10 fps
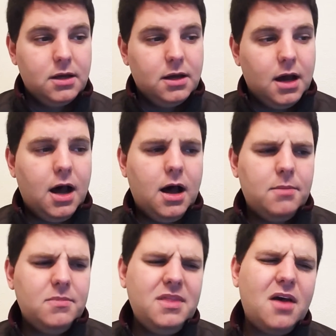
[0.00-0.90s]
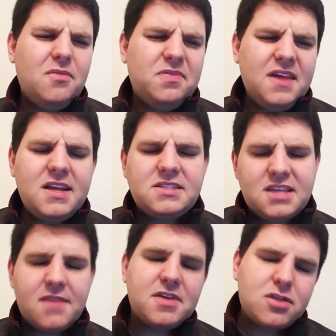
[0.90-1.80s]
Now,
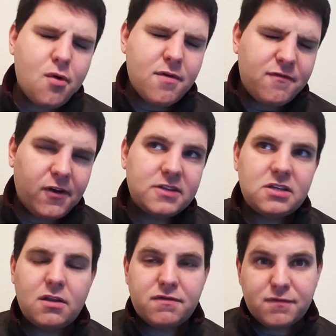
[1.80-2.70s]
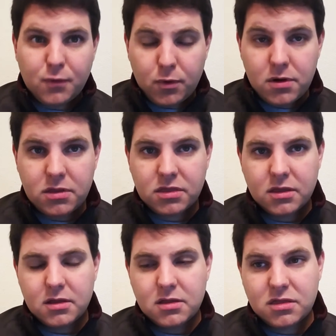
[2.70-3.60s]
Thanksgiving, though it falls on the fourth
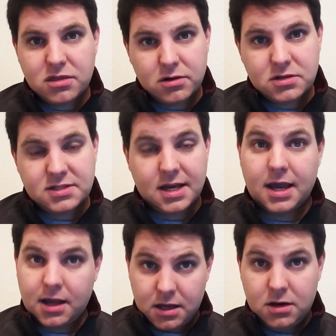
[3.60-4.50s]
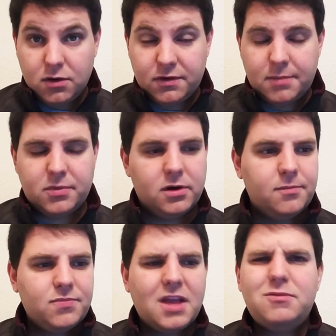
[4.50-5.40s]
Thursday in
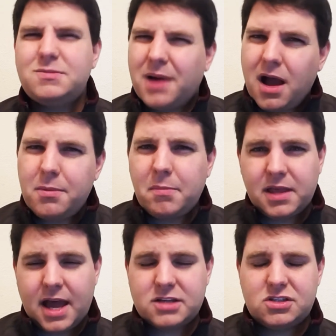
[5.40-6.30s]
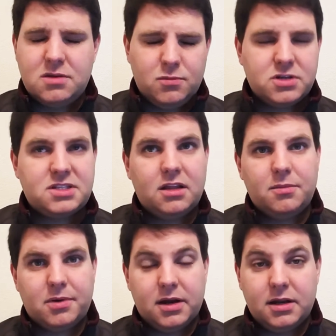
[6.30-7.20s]
November, it was probably actually more
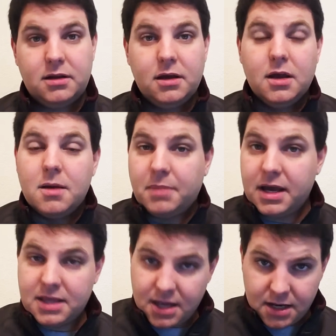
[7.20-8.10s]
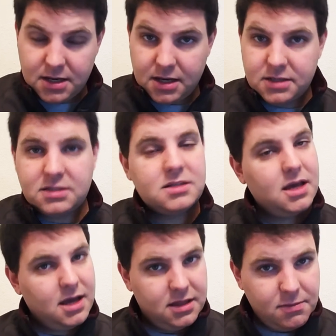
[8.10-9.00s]
celebrated by the Indians
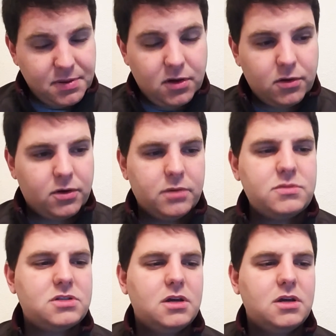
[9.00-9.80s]
and the Pilgrims